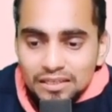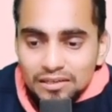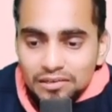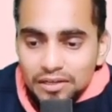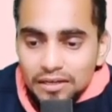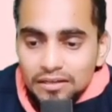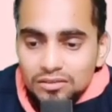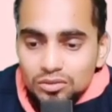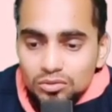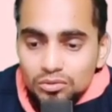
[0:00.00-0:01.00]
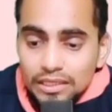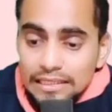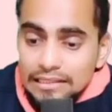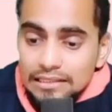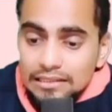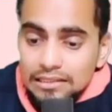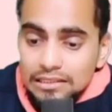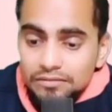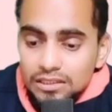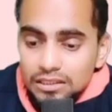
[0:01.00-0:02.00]
Okay, so in this
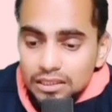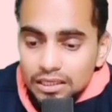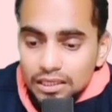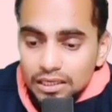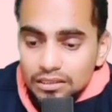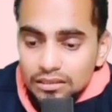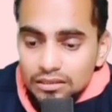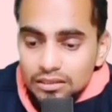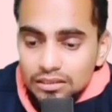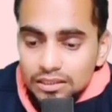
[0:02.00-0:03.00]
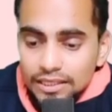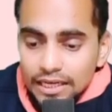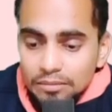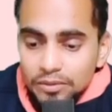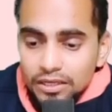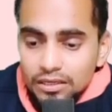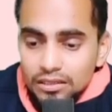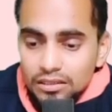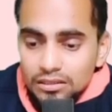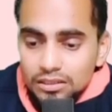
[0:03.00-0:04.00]
situation, again this type error
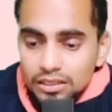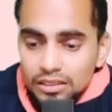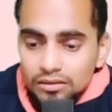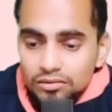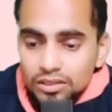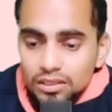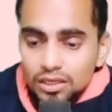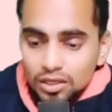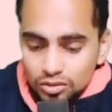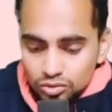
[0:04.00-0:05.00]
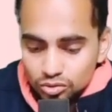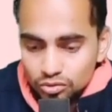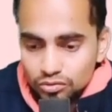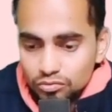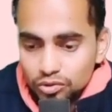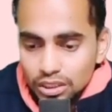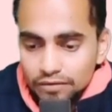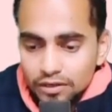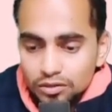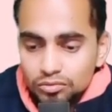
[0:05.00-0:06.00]
is there. Okay, so what I
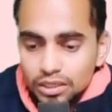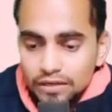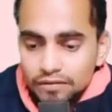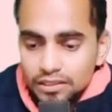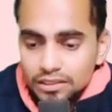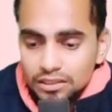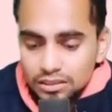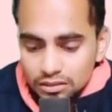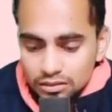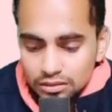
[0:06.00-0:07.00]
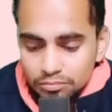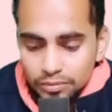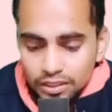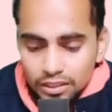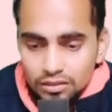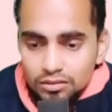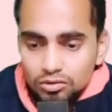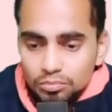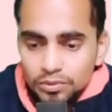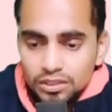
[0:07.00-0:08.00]
will do, I will just simply
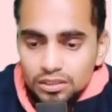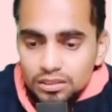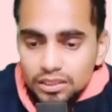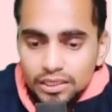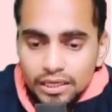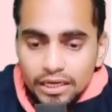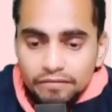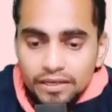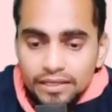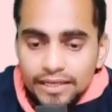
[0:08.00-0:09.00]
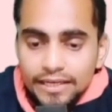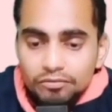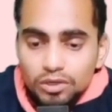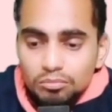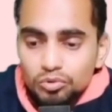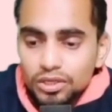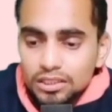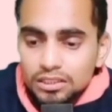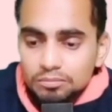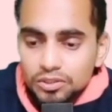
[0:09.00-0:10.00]
copy this, and I will write one more
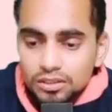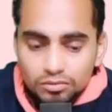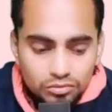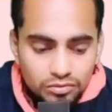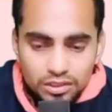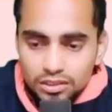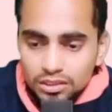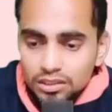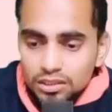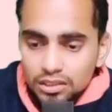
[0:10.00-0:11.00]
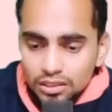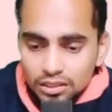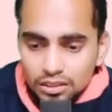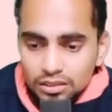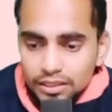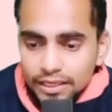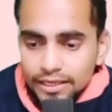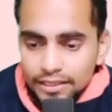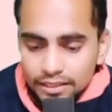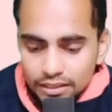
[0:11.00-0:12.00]
exception over here,
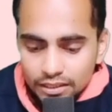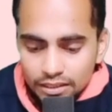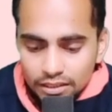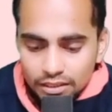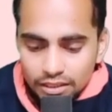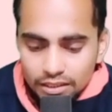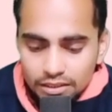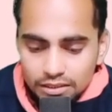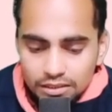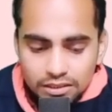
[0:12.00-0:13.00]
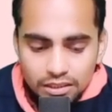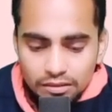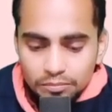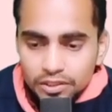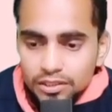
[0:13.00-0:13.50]
that except,